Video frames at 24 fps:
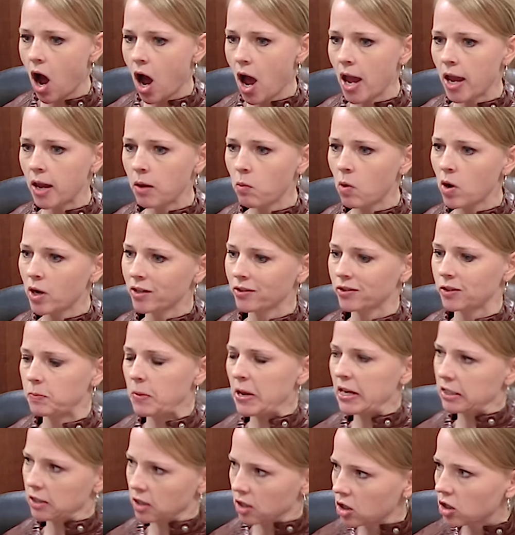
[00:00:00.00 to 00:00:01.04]
I want to
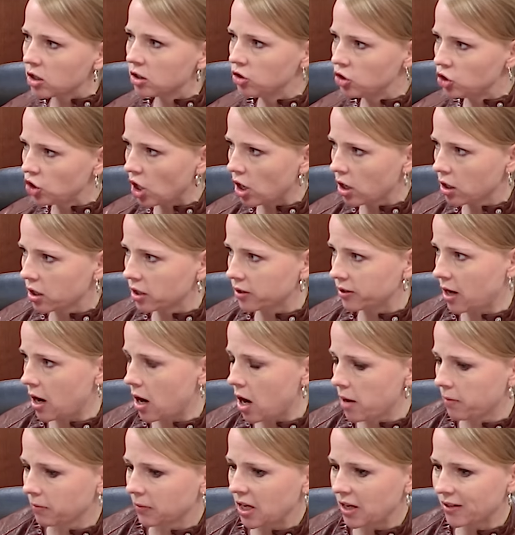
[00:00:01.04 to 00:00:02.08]
spend a good chunk of
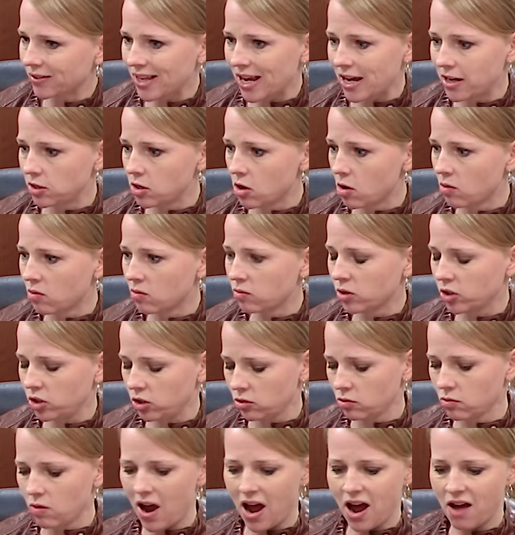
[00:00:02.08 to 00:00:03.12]
time because I know
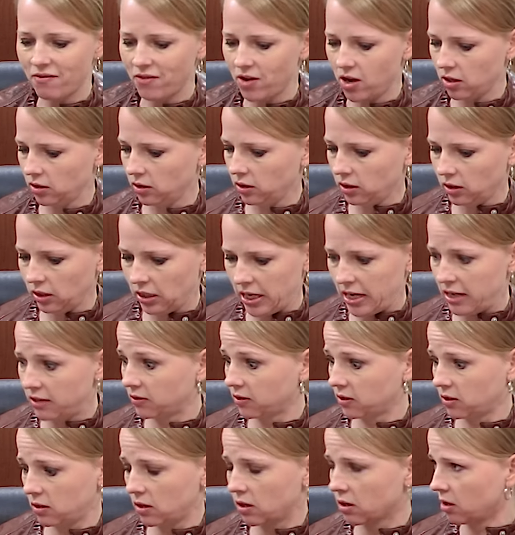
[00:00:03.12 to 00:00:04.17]
you have a
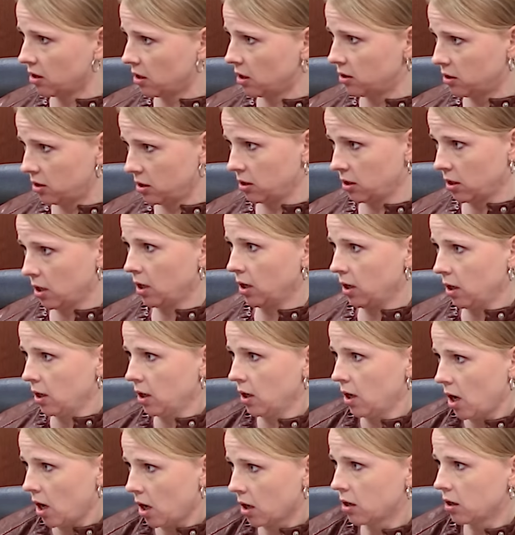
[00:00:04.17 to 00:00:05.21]
list, a good
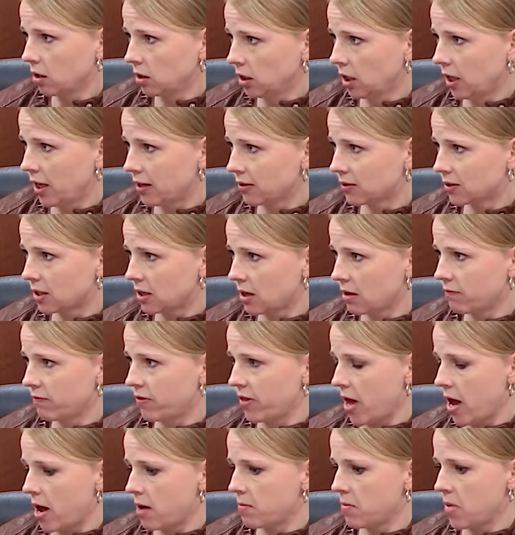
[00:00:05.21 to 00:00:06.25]
a good list of
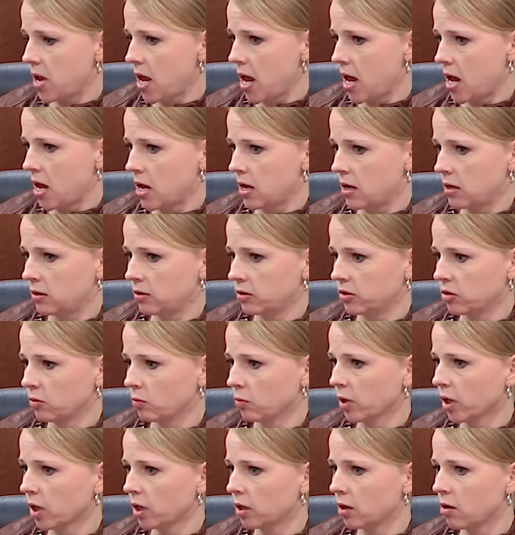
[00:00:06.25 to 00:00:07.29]
them and
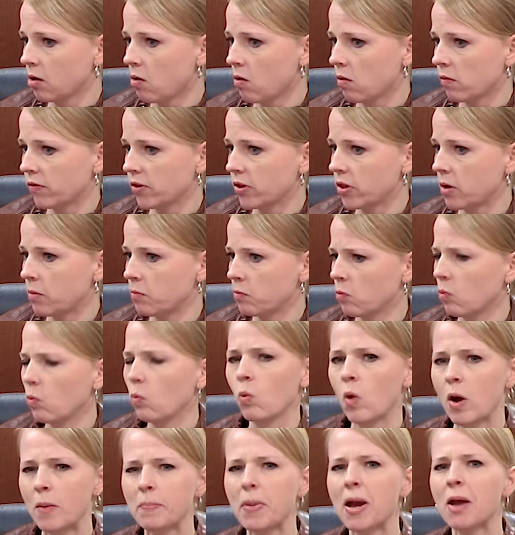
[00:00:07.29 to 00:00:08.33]
we're going to go over them
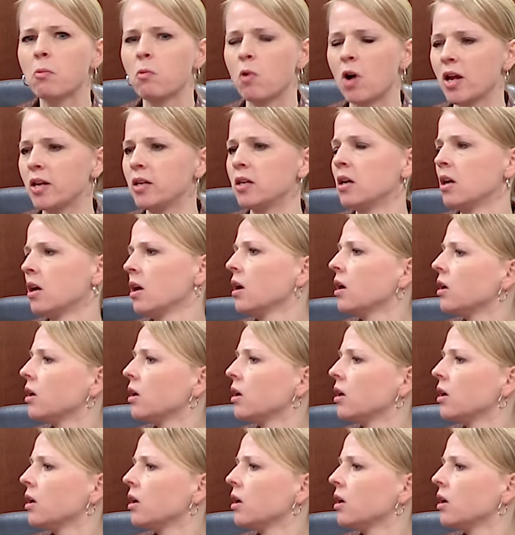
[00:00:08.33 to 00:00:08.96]
one by one